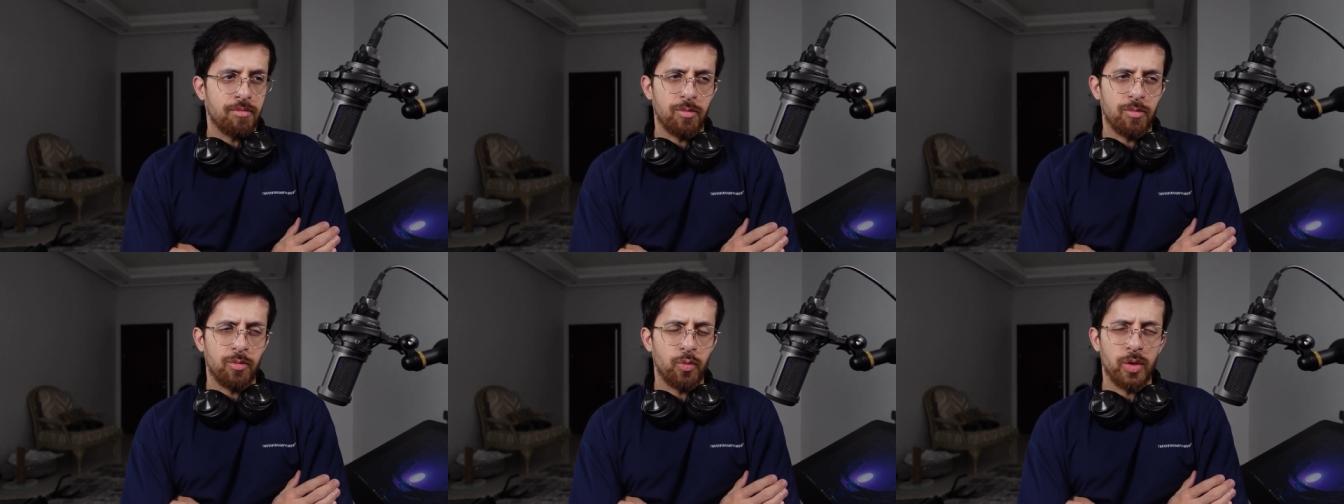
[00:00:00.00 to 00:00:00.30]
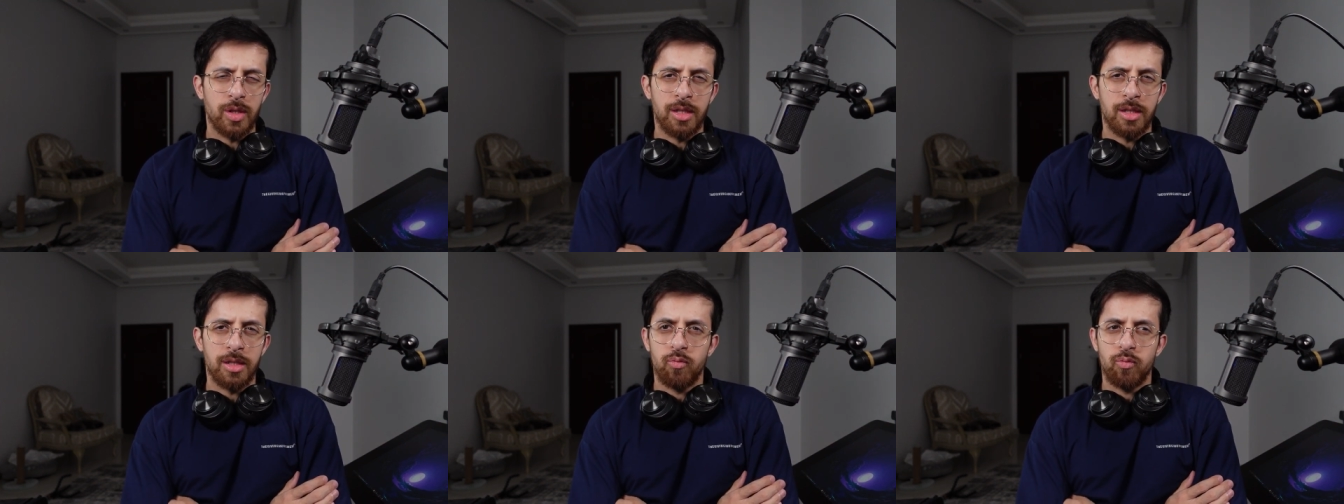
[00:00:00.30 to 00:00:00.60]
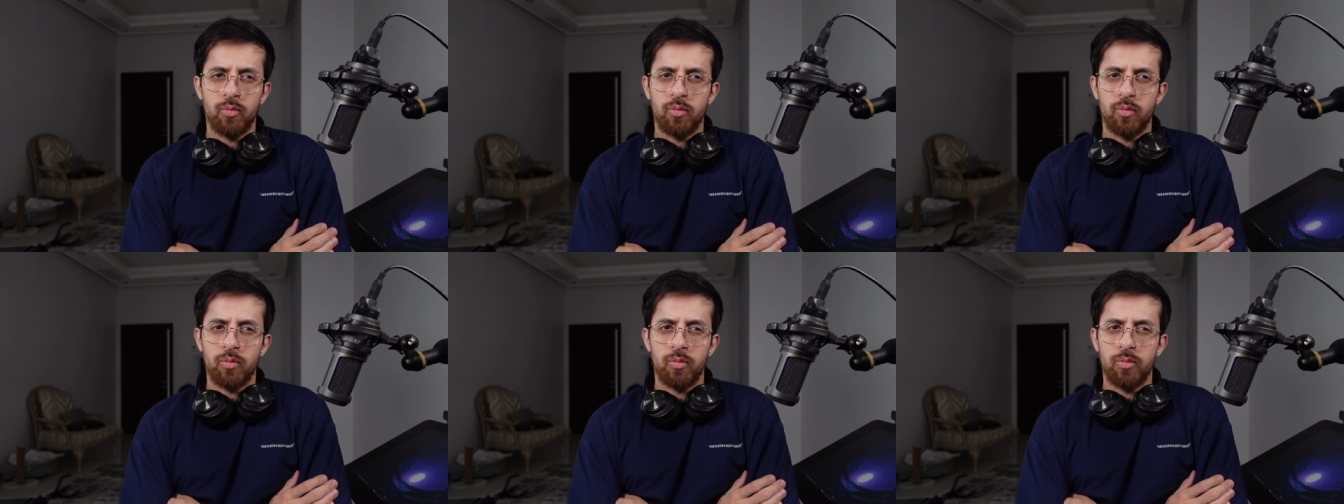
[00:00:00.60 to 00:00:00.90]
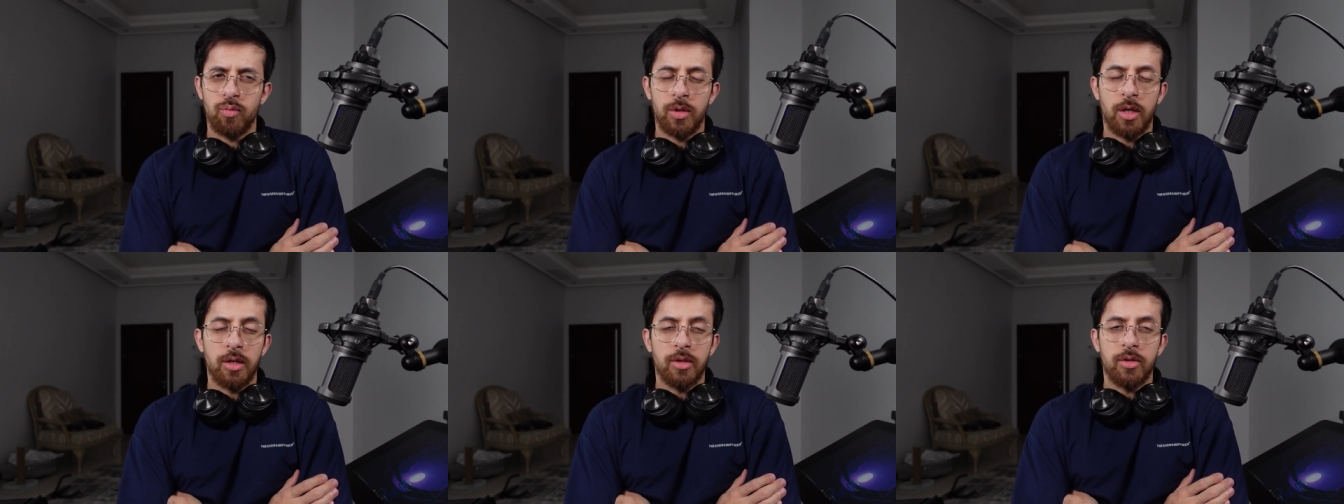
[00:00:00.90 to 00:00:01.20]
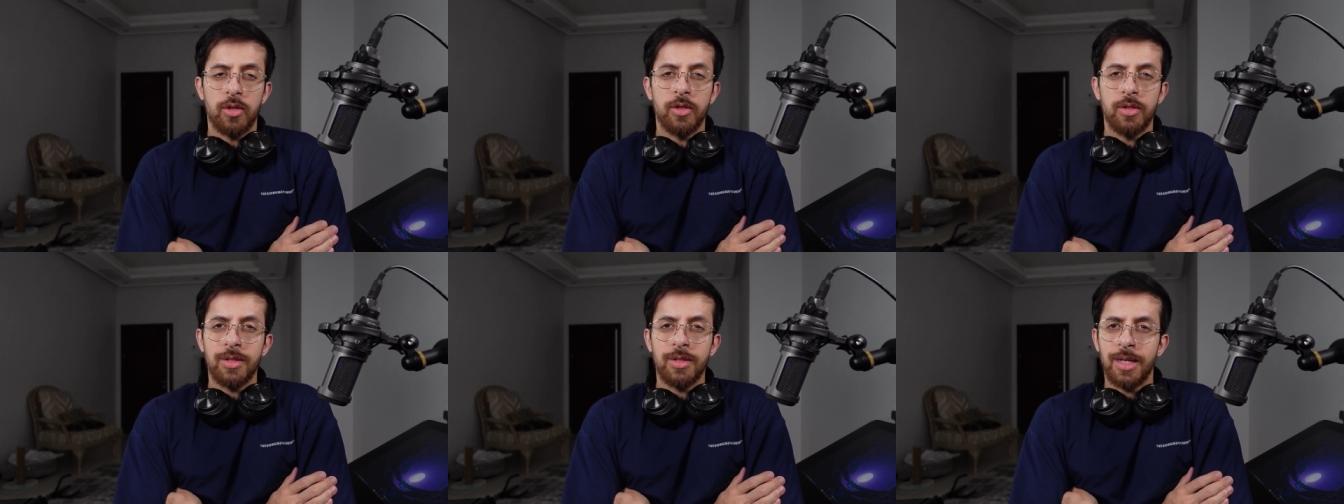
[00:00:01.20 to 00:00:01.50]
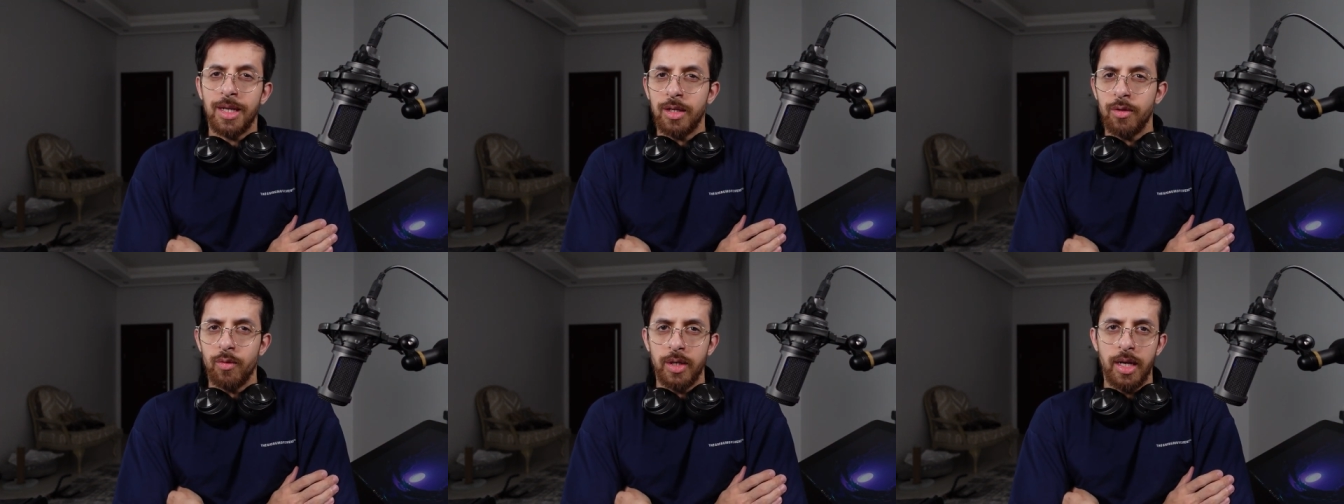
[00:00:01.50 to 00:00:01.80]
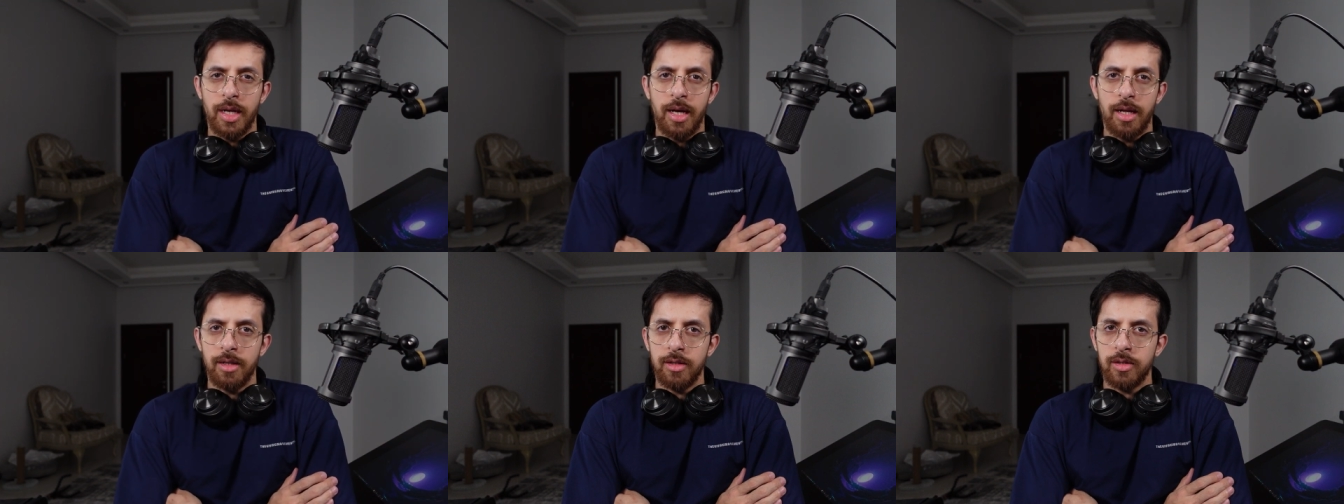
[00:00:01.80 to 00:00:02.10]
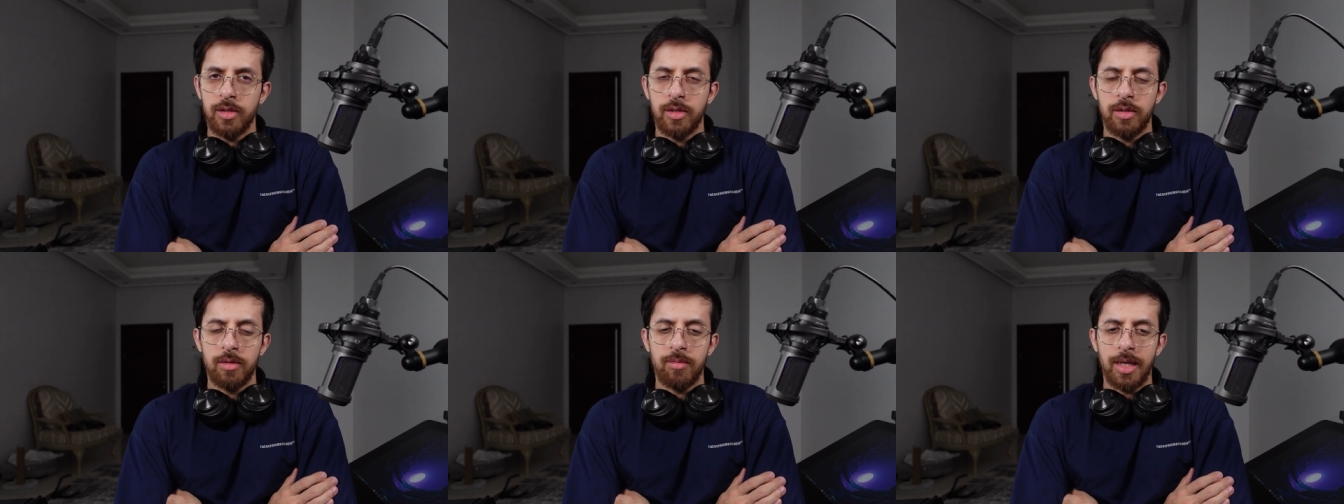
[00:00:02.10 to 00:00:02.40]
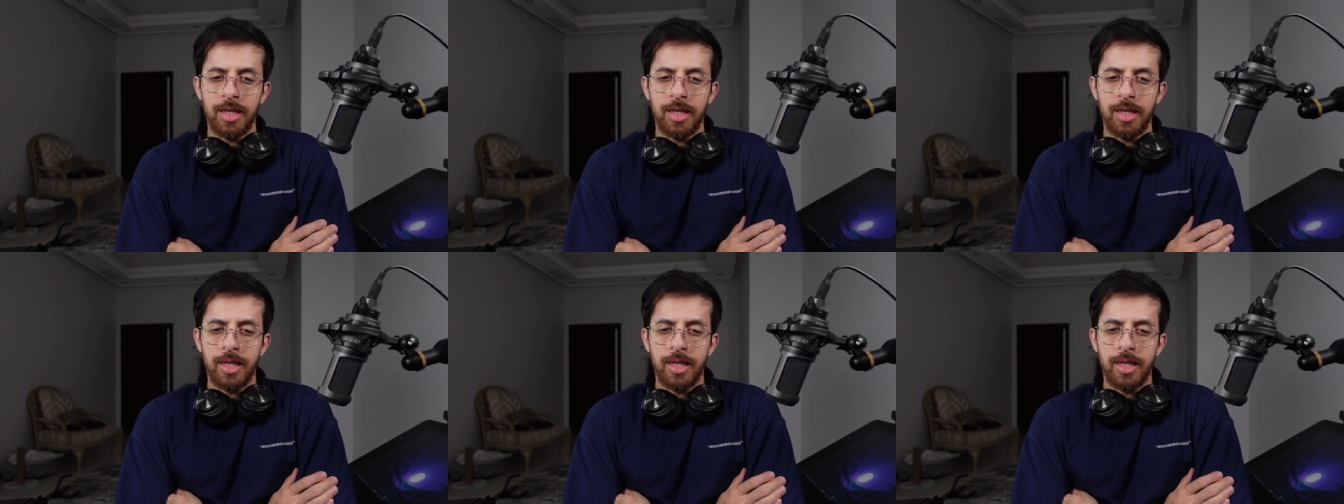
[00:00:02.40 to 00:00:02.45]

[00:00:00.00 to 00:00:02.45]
will not hurt anyone else,